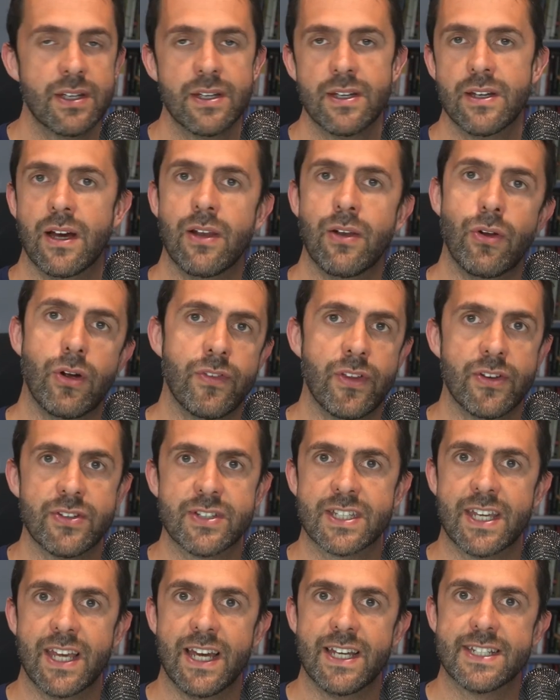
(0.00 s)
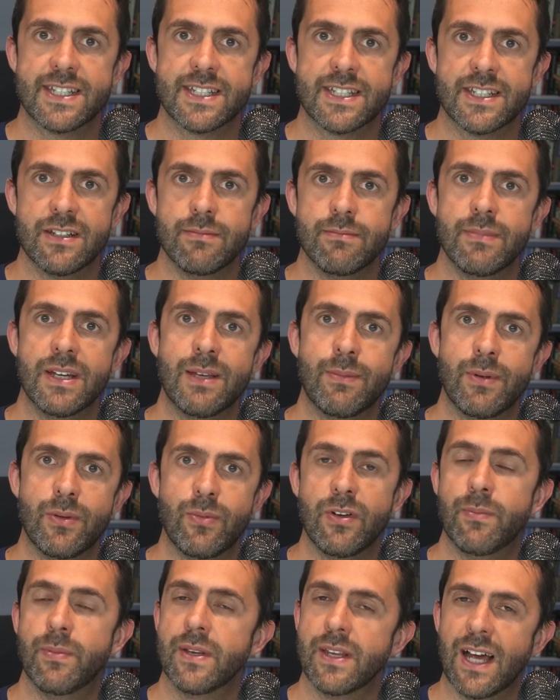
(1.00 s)
a lot of those guests that maybe we've
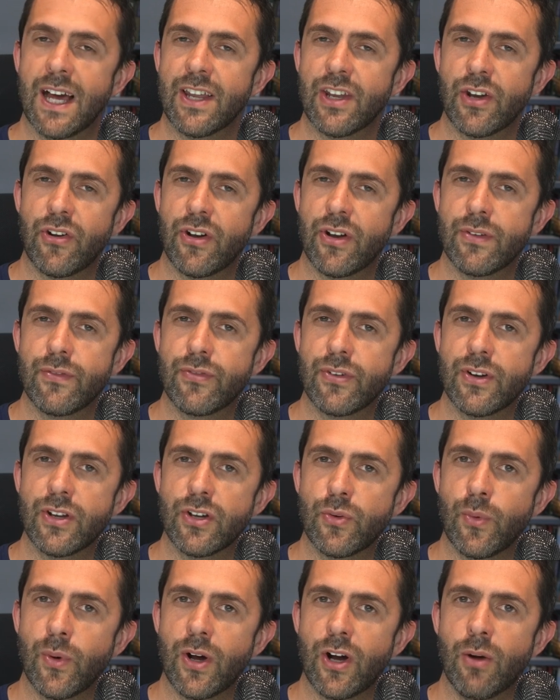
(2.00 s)
been had our arm for a little while,